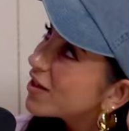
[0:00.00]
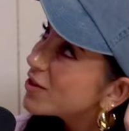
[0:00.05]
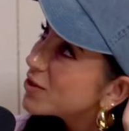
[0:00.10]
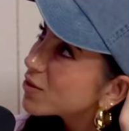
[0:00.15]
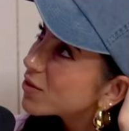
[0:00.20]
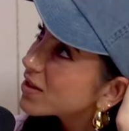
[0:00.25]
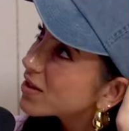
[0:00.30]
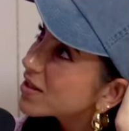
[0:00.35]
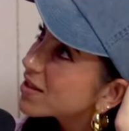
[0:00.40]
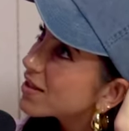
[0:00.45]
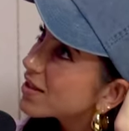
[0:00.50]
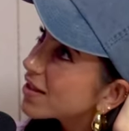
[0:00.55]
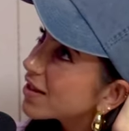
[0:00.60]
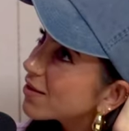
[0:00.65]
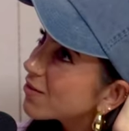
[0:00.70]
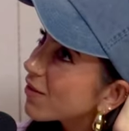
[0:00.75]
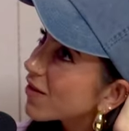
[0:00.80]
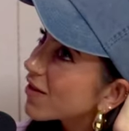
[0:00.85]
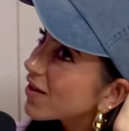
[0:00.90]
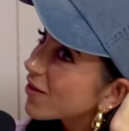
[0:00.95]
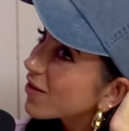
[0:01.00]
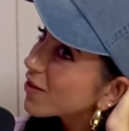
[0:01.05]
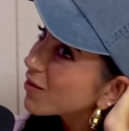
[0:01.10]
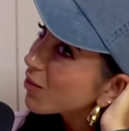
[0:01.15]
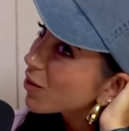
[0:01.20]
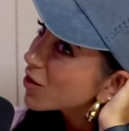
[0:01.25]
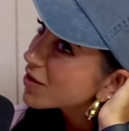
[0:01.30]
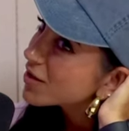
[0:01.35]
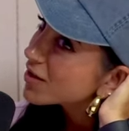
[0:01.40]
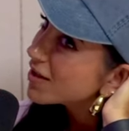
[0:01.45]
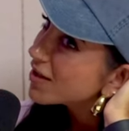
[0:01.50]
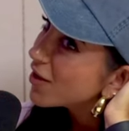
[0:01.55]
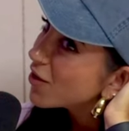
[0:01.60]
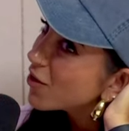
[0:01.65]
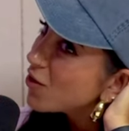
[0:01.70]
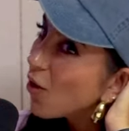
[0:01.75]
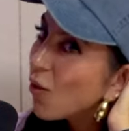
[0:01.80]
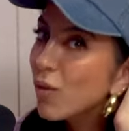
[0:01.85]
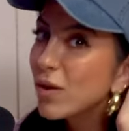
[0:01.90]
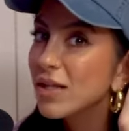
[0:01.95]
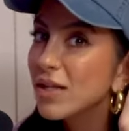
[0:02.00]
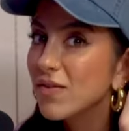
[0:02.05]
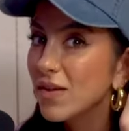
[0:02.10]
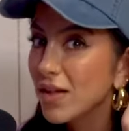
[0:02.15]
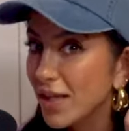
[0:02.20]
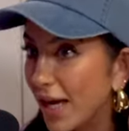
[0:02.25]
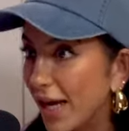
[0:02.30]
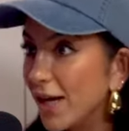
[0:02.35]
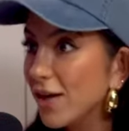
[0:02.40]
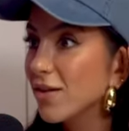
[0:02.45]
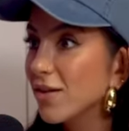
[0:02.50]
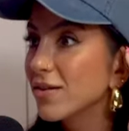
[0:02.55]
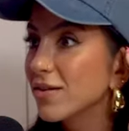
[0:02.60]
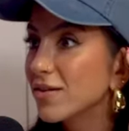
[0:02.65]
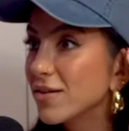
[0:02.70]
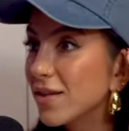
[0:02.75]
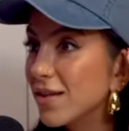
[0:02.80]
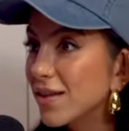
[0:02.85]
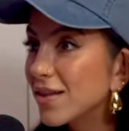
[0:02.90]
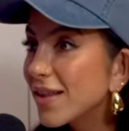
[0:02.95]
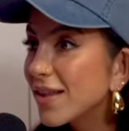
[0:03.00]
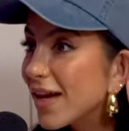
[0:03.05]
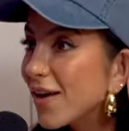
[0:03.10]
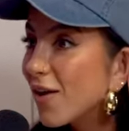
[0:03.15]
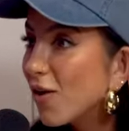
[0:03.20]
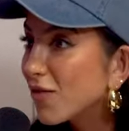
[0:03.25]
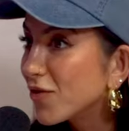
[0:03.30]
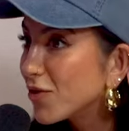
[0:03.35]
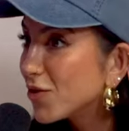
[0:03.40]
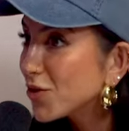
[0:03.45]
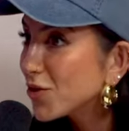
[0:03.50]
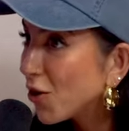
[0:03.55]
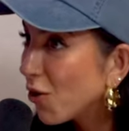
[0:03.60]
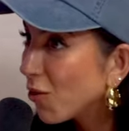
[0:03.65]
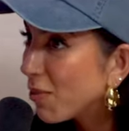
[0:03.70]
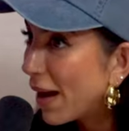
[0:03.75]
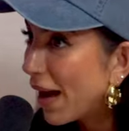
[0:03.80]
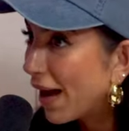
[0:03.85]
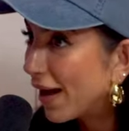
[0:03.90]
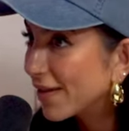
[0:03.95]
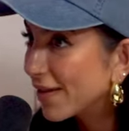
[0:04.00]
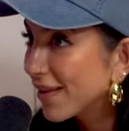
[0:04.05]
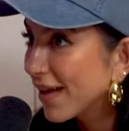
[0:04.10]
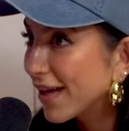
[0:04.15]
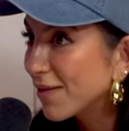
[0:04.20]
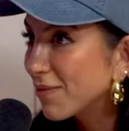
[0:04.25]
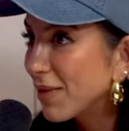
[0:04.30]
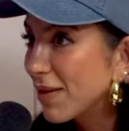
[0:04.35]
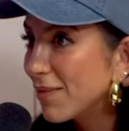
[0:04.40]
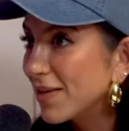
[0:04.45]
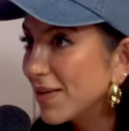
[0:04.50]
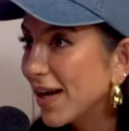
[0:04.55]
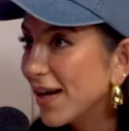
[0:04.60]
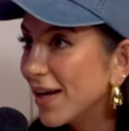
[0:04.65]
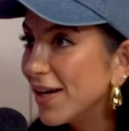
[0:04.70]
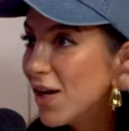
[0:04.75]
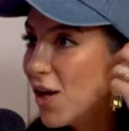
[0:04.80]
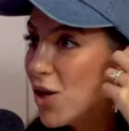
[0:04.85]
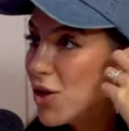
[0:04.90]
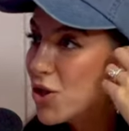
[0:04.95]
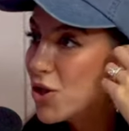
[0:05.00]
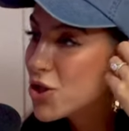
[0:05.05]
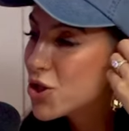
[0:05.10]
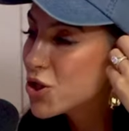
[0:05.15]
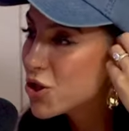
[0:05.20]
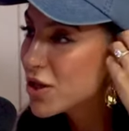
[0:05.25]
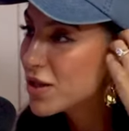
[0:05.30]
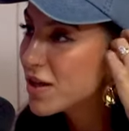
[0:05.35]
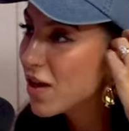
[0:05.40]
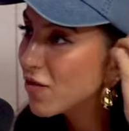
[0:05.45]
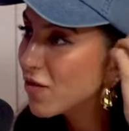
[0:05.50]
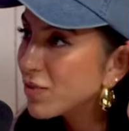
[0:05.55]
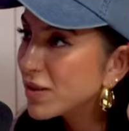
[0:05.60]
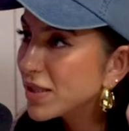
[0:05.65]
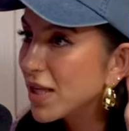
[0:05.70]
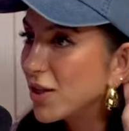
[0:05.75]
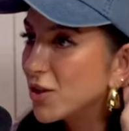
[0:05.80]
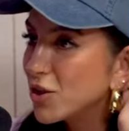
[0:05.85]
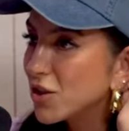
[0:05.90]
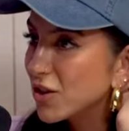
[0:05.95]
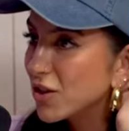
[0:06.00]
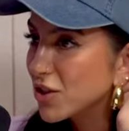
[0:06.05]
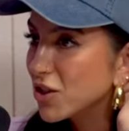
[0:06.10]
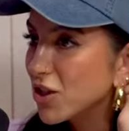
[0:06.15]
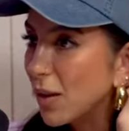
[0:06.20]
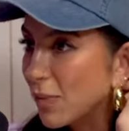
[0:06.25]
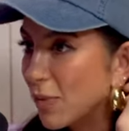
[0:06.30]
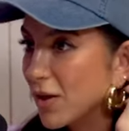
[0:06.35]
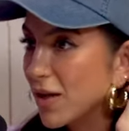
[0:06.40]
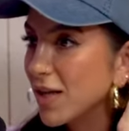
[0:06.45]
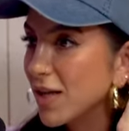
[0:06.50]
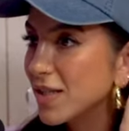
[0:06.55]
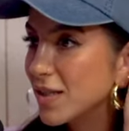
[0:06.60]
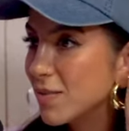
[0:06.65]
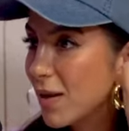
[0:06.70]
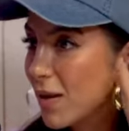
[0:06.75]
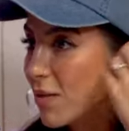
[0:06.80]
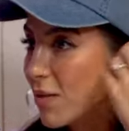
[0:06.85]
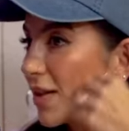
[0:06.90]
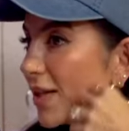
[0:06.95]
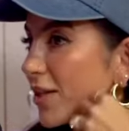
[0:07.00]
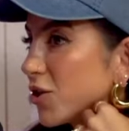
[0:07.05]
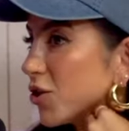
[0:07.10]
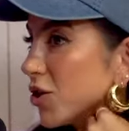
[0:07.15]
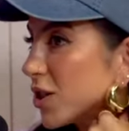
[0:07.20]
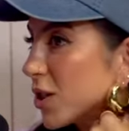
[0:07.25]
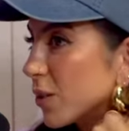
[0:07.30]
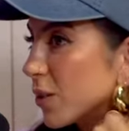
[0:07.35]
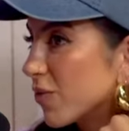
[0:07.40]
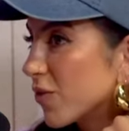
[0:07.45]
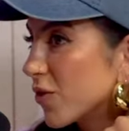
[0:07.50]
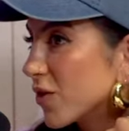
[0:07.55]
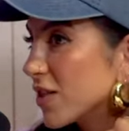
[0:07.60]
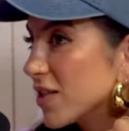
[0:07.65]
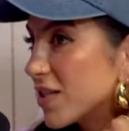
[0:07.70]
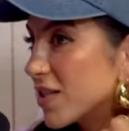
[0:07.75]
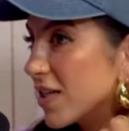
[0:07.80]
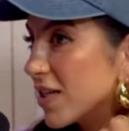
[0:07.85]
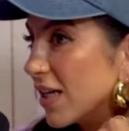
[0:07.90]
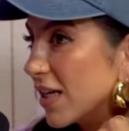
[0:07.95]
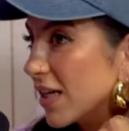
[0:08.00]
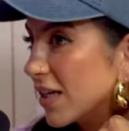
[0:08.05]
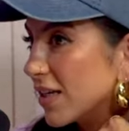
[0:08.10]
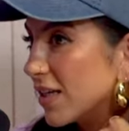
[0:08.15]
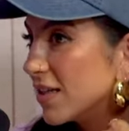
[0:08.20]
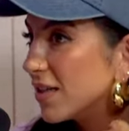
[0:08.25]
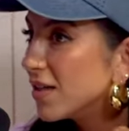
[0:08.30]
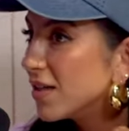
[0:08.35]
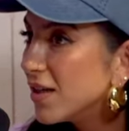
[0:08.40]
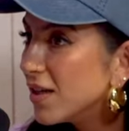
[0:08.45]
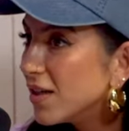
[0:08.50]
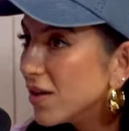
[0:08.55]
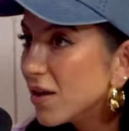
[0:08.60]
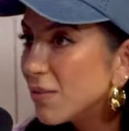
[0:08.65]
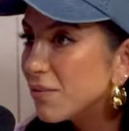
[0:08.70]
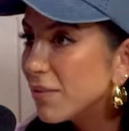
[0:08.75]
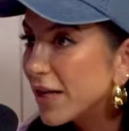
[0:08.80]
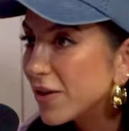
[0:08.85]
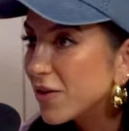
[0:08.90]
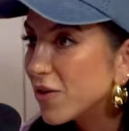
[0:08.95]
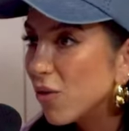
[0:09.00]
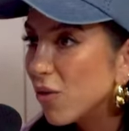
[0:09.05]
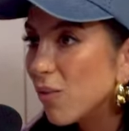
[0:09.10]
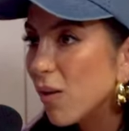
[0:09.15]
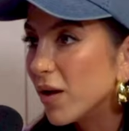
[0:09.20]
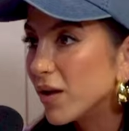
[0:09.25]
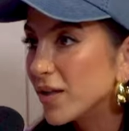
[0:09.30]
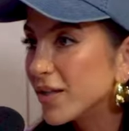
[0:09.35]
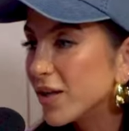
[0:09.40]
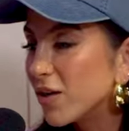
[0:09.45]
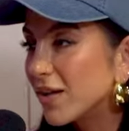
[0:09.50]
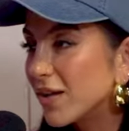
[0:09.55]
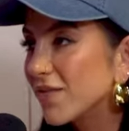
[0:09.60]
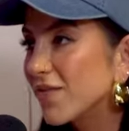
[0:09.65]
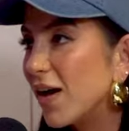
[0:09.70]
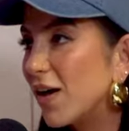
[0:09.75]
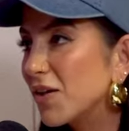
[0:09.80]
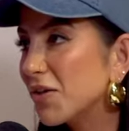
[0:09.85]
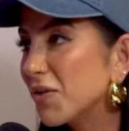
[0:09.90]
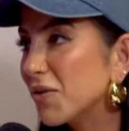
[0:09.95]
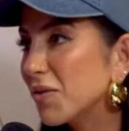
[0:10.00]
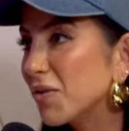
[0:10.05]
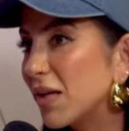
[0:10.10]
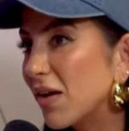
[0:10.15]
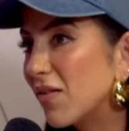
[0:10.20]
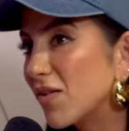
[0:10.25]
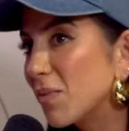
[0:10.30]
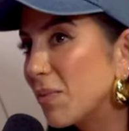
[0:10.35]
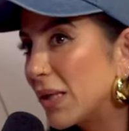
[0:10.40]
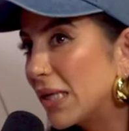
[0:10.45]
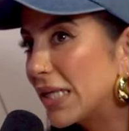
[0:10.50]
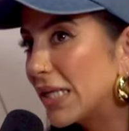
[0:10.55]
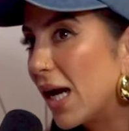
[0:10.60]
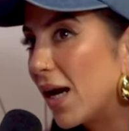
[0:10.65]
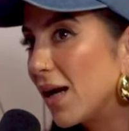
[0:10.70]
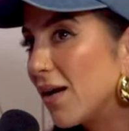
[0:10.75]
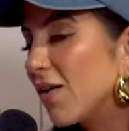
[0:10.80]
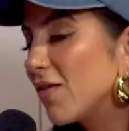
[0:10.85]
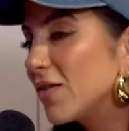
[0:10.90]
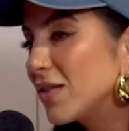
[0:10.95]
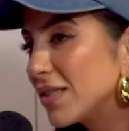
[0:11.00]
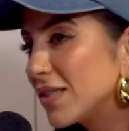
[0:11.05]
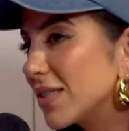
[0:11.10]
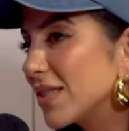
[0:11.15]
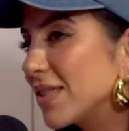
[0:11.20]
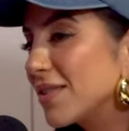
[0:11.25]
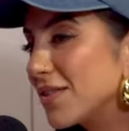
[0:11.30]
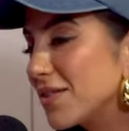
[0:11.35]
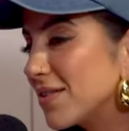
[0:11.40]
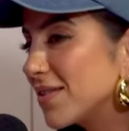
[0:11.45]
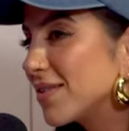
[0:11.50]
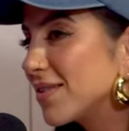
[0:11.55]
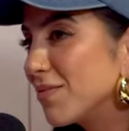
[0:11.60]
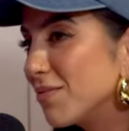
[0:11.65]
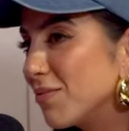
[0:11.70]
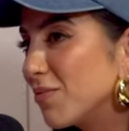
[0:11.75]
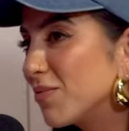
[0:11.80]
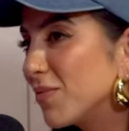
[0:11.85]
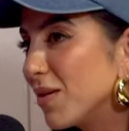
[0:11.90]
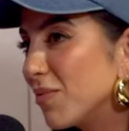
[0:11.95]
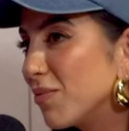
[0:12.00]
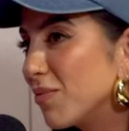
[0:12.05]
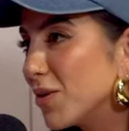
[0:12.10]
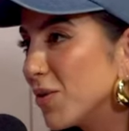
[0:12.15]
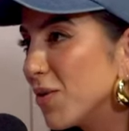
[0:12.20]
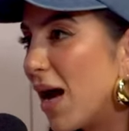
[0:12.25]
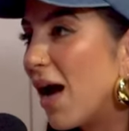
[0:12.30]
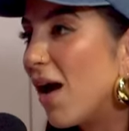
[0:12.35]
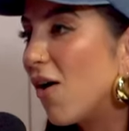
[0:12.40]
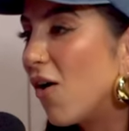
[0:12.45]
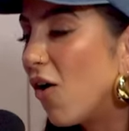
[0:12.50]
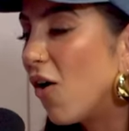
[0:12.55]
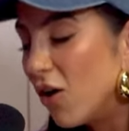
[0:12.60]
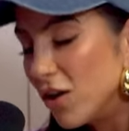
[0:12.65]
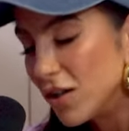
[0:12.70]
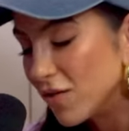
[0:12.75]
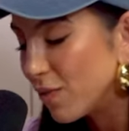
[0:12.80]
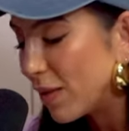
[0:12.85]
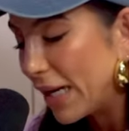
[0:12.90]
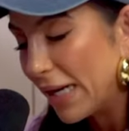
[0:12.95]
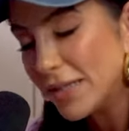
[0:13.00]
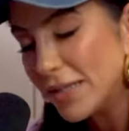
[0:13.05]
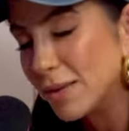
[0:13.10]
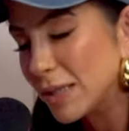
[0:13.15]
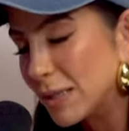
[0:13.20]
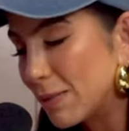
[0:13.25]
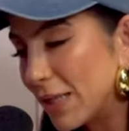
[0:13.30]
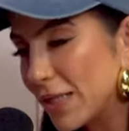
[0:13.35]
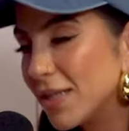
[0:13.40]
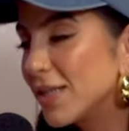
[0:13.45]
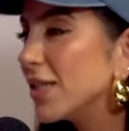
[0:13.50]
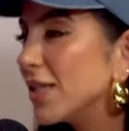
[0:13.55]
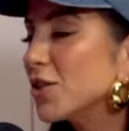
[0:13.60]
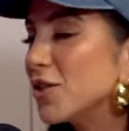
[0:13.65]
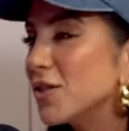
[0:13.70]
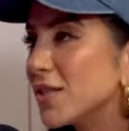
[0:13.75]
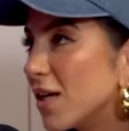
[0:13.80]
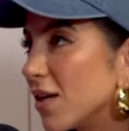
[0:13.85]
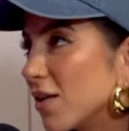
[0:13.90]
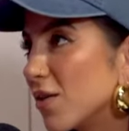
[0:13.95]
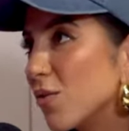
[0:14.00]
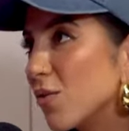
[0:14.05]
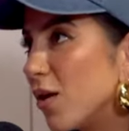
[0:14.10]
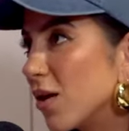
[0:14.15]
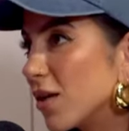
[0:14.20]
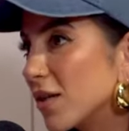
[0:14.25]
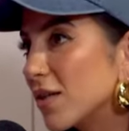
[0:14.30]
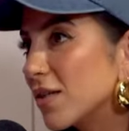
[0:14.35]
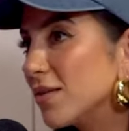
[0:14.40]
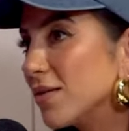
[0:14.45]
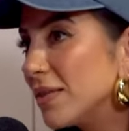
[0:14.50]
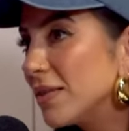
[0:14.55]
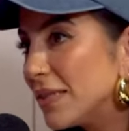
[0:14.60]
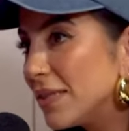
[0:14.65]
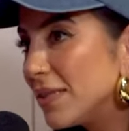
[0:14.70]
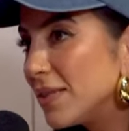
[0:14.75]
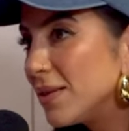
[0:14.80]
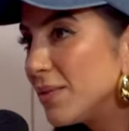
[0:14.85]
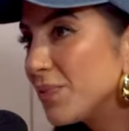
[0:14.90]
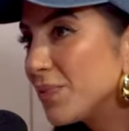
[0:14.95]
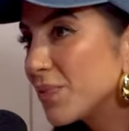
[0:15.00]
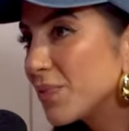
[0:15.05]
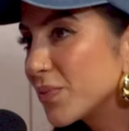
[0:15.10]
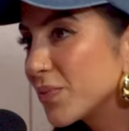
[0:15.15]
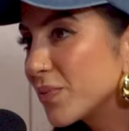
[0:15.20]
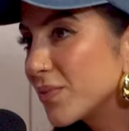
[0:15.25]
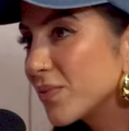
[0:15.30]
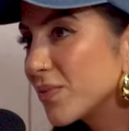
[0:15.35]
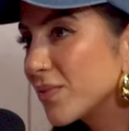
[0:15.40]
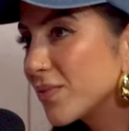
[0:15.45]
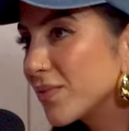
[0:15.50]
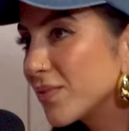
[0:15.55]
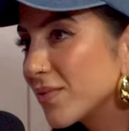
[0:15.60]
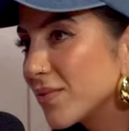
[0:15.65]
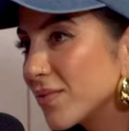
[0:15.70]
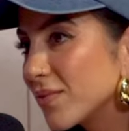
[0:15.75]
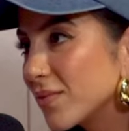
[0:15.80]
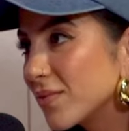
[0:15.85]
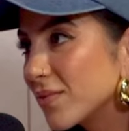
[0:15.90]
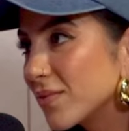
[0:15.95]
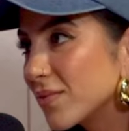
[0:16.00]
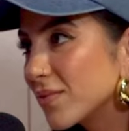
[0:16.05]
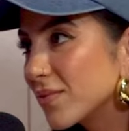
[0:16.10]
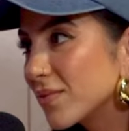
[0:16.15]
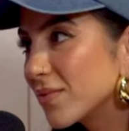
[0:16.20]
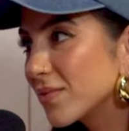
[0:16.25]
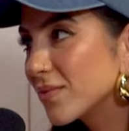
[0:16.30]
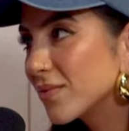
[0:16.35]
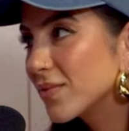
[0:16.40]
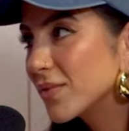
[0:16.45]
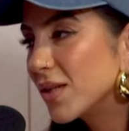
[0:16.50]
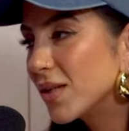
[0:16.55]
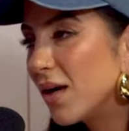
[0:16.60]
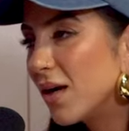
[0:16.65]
do this scene with another person and no one even cares? Then I'll feel so bad. Like, maybe yeah. I shouldn't have potentially jeopardized my relationship for this thing, and it made no monetary value or whatever. But yeah, obviously it's, it, it blew all of my expectations out of the water. What was like three times the amount I thought